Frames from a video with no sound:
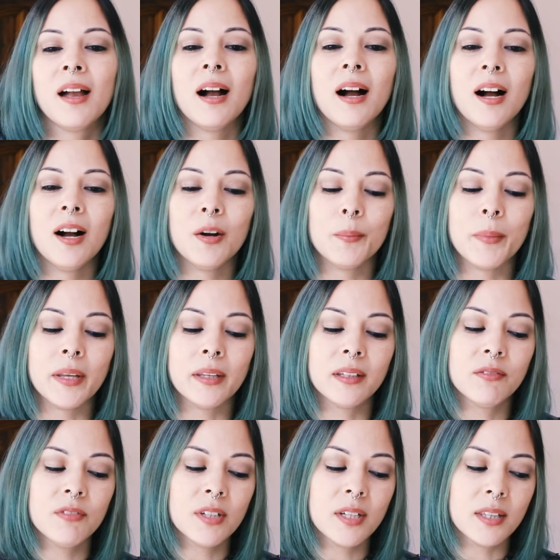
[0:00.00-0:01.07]
Um, and
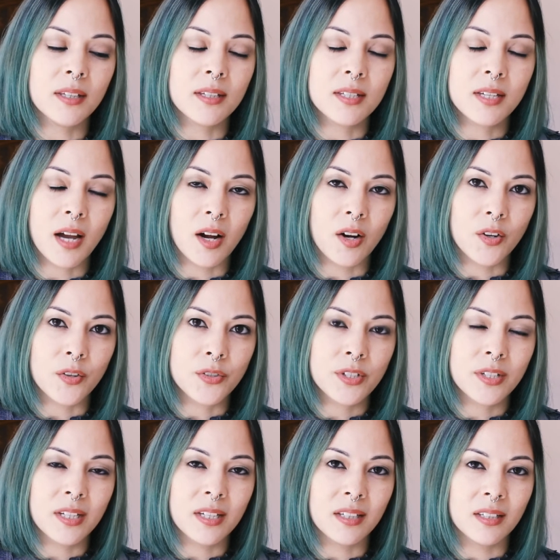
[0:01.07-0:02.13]
living in this
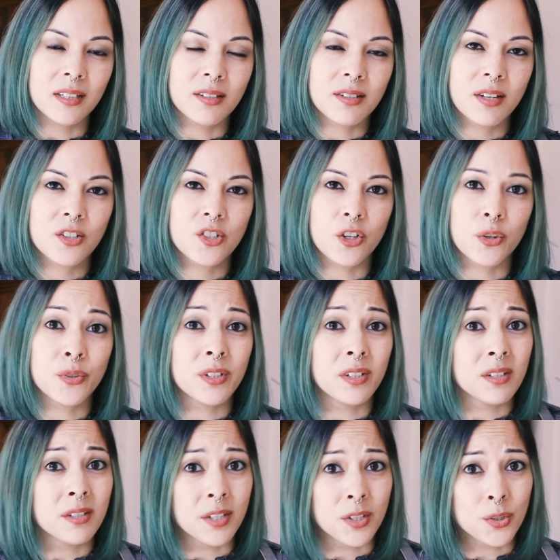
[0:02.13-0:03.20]
house is
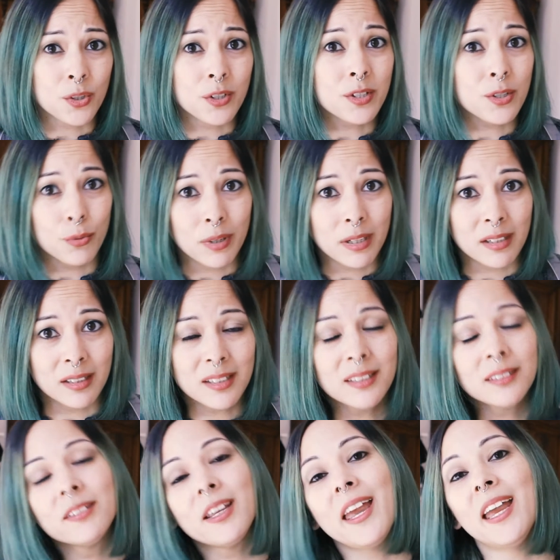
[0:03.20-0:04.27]
Jones's sister
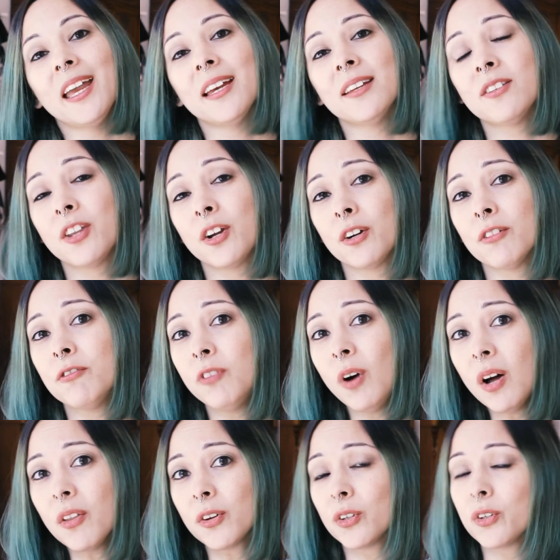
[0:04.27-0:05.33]
Serena and their
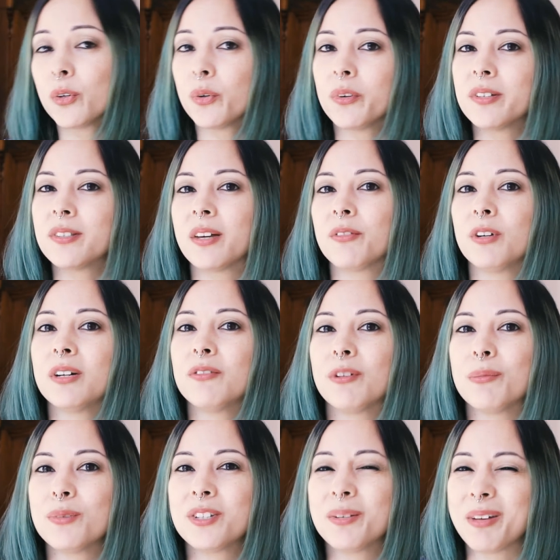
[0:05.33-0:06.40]
father, who is suffering
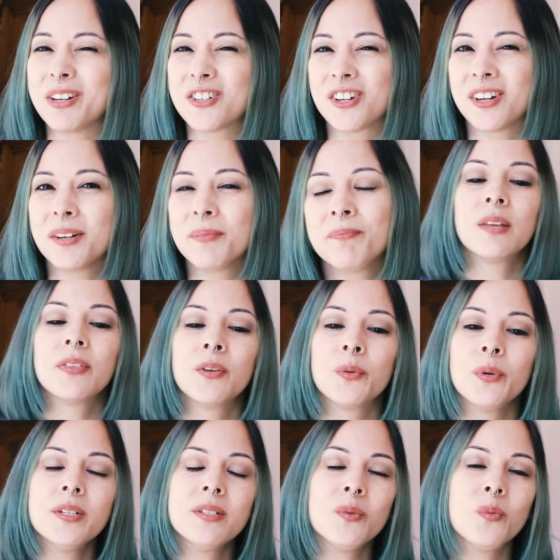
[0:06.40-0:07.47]
from dementia. The
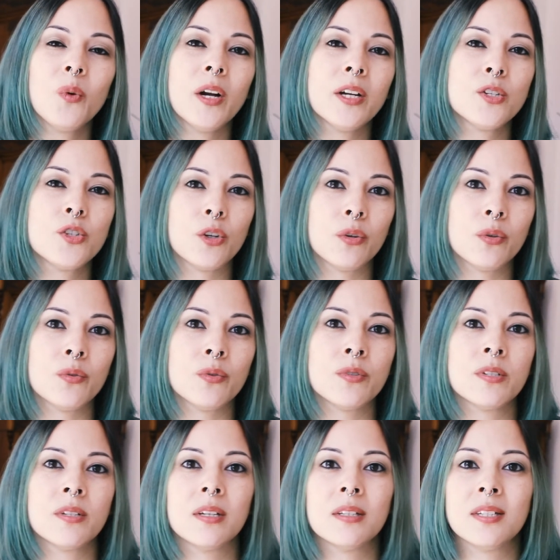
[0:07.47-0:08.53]
reason why
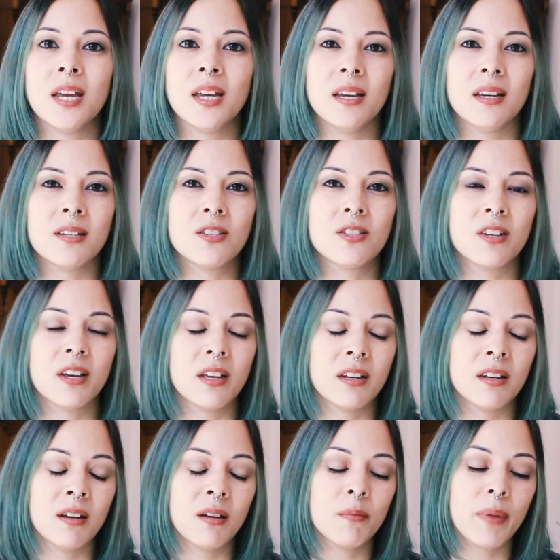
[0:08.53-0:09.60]
Jones is taking his
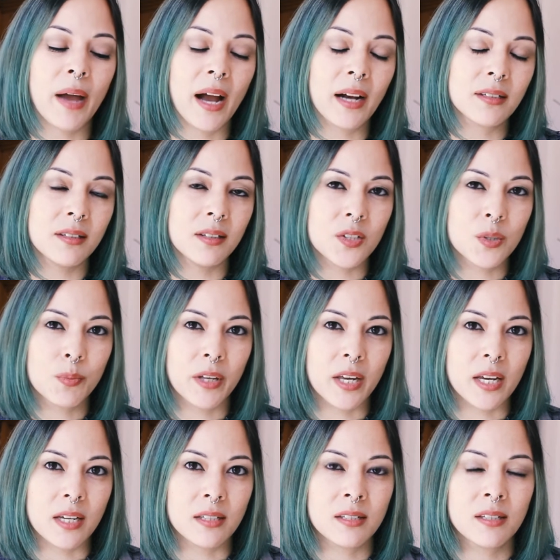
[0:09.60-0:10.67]
son back to this
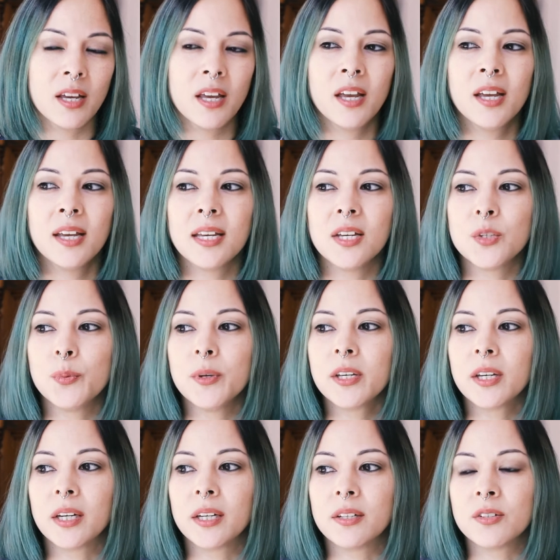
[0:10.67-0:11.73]
place is
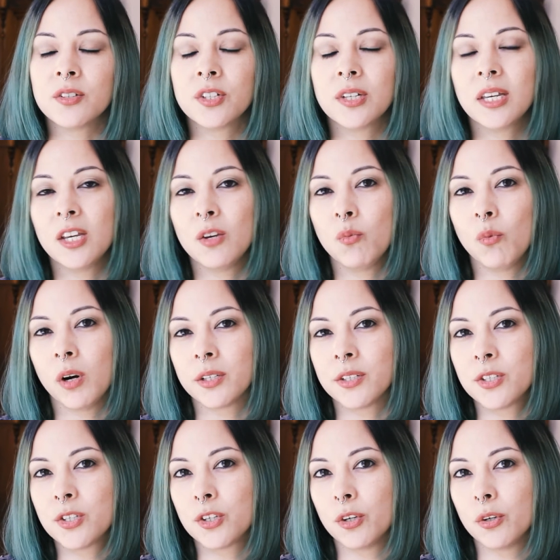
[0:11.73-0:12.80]
because he
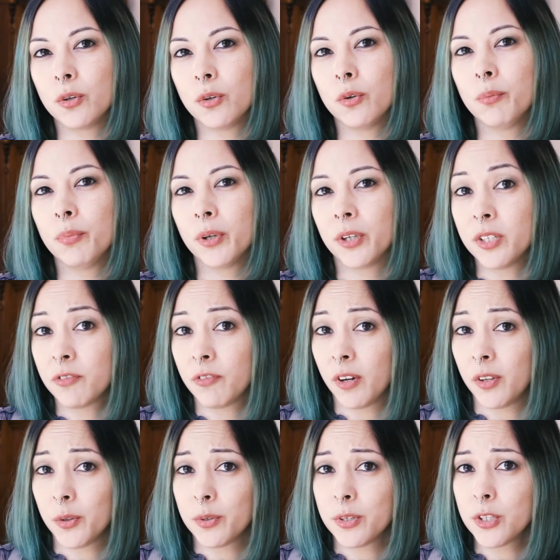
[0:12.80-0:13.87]
wants to put his
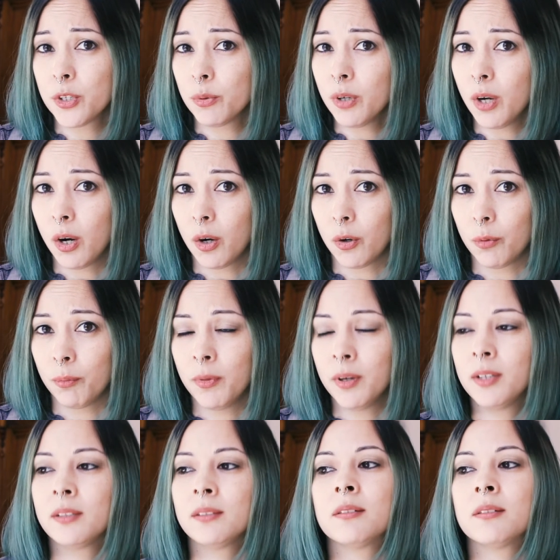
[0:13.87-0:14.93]
father into a home,
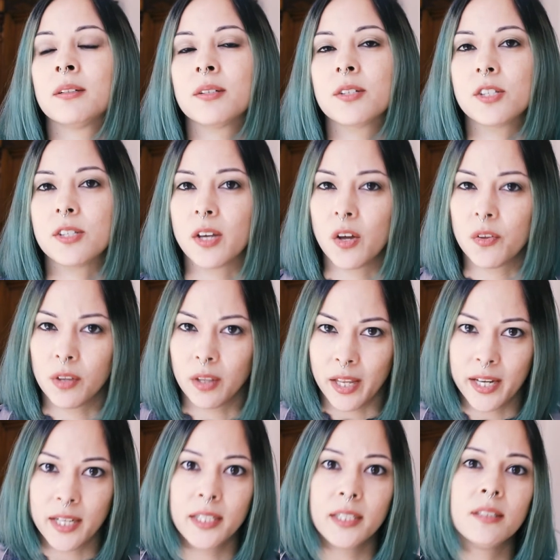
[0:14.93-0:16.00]
sell the
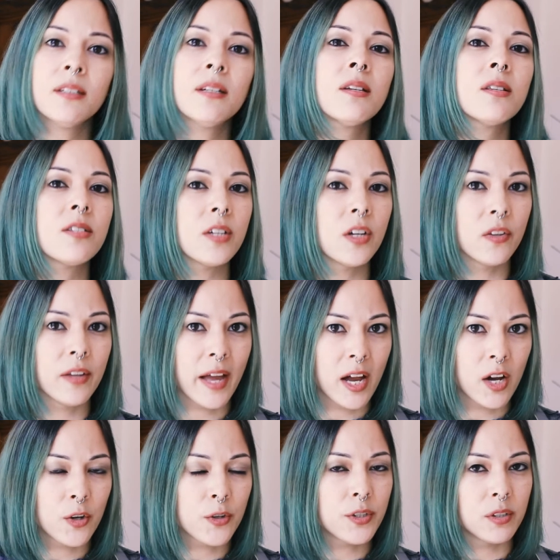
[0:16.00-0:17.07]
land, sell the
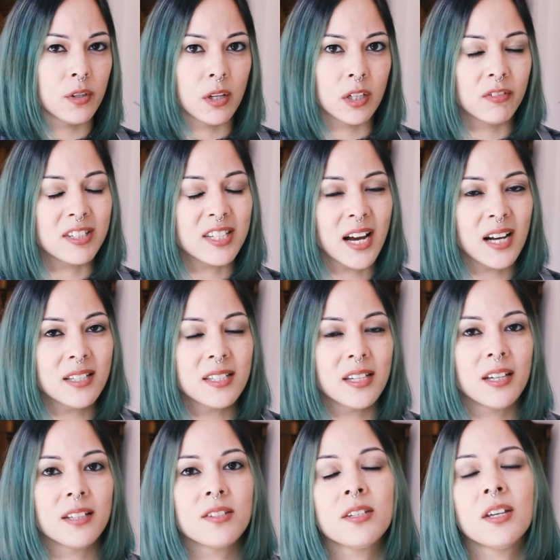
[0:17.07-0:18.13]
house and all of its
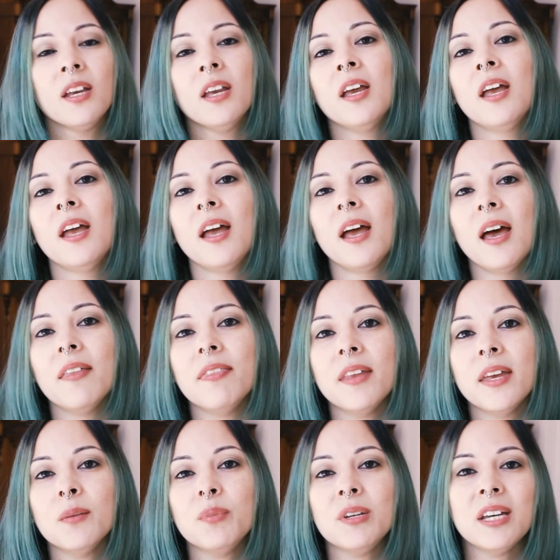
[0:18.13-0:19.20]
assets, and
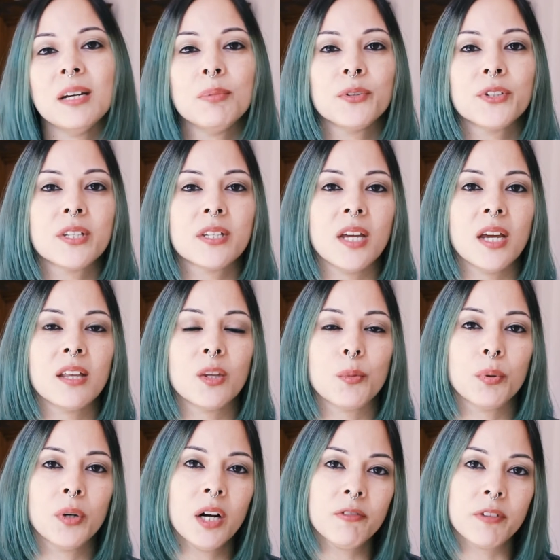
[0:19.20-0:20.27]
then be able to take the
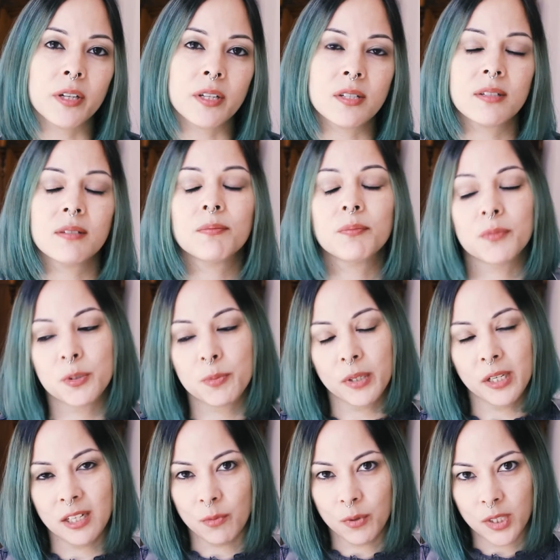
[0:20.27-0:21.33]
profits,
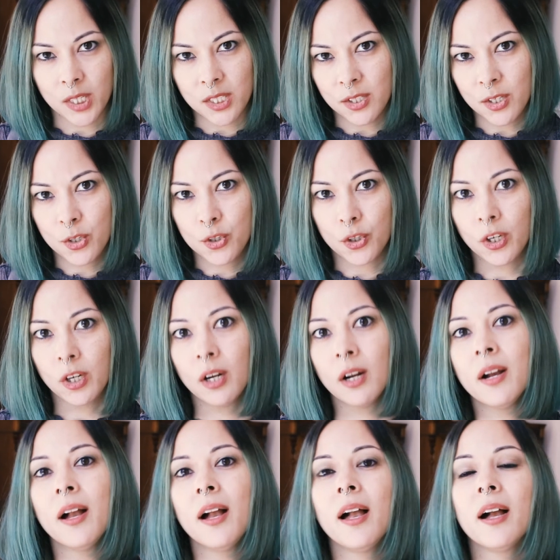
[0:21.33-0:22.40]
splitting it with his sister,
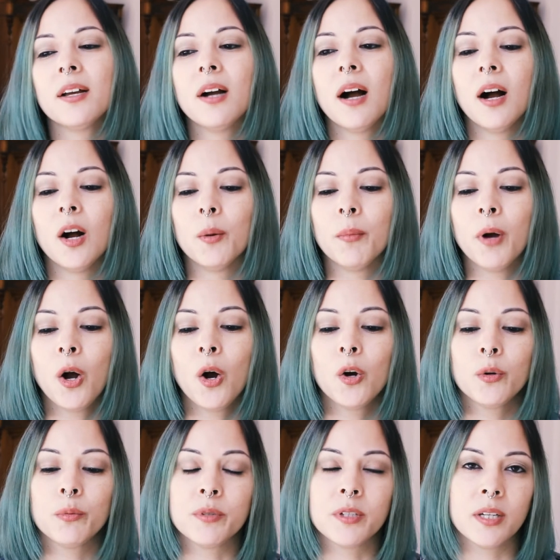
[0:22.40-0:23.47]
um,
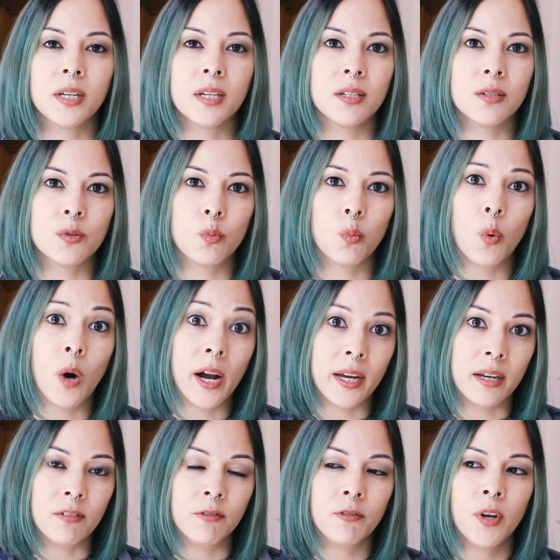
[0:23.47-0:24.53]
home to his
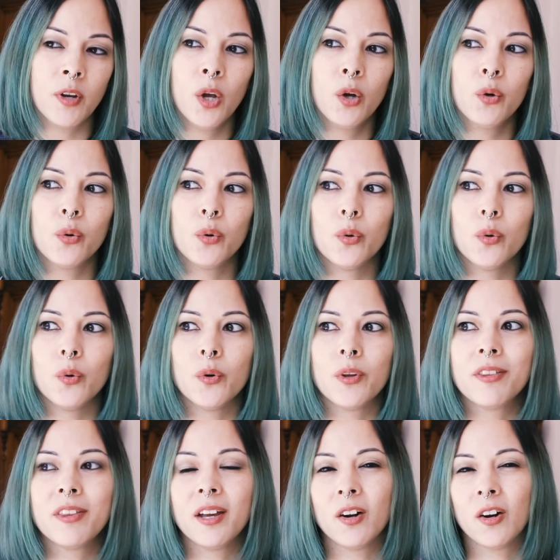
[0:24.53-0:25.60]
wife, who
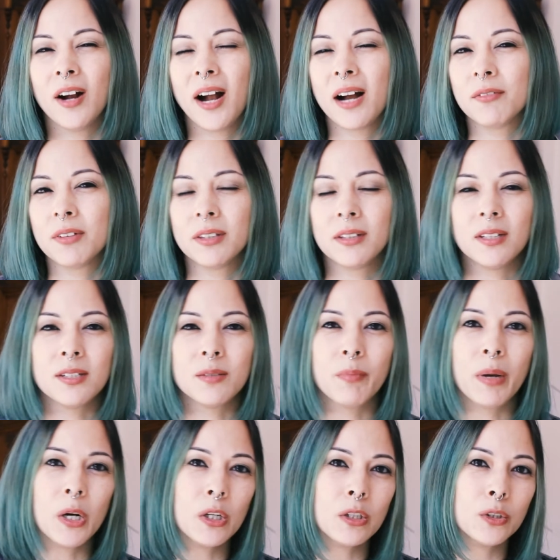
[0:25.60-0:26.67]
they are having these
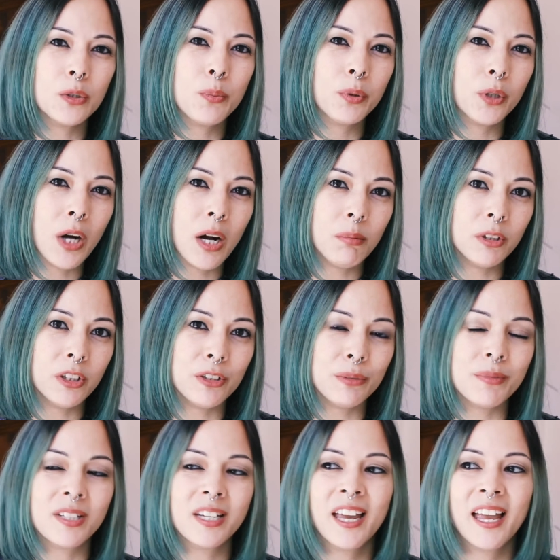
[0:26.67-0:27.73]
marital
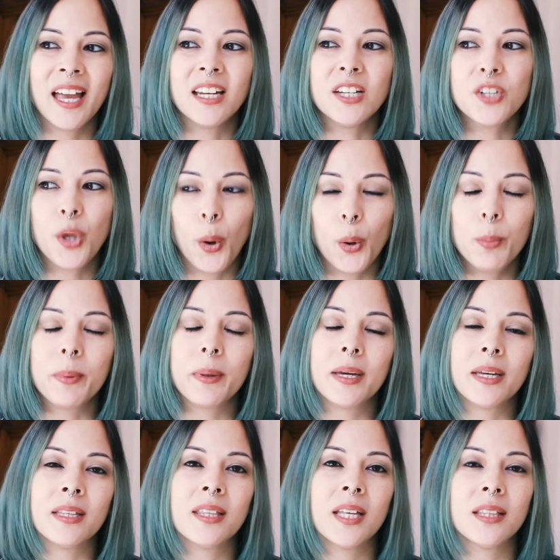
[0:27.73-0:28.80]
problems, and he's
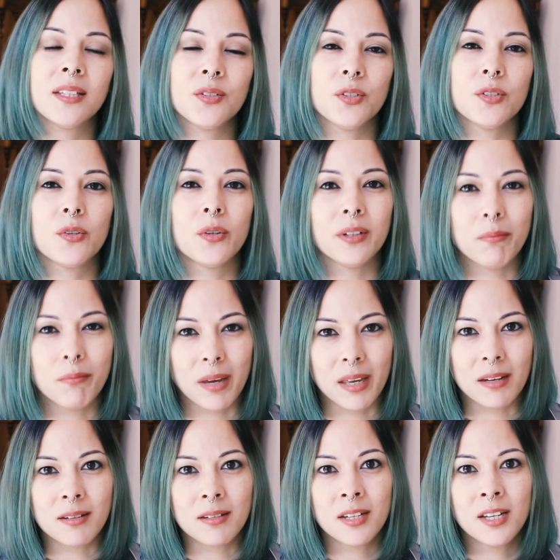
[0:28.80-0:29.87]
hoping that this is going to
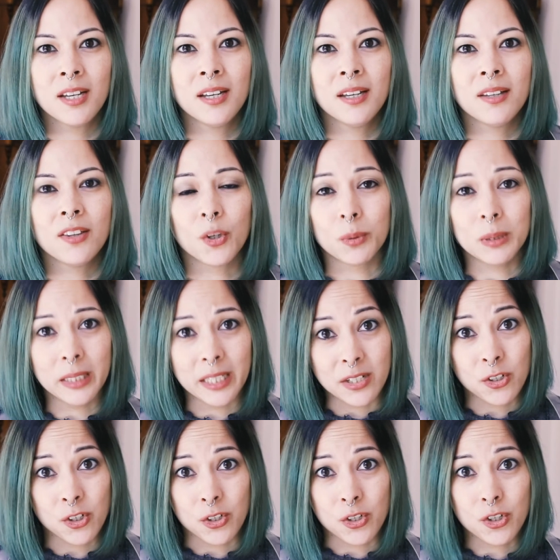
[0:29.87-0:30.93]
mend their
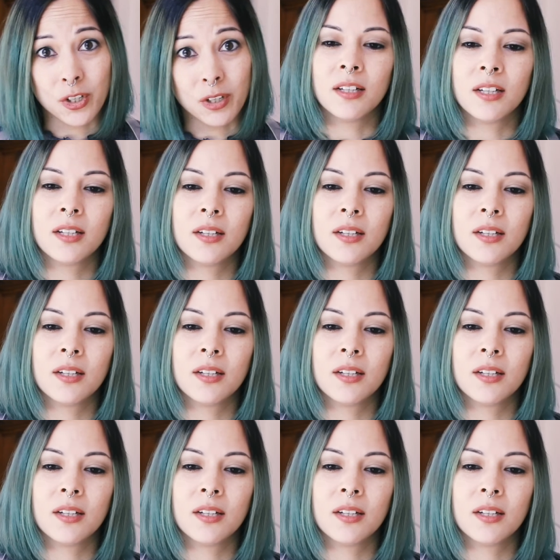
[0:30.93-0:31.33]
relationship.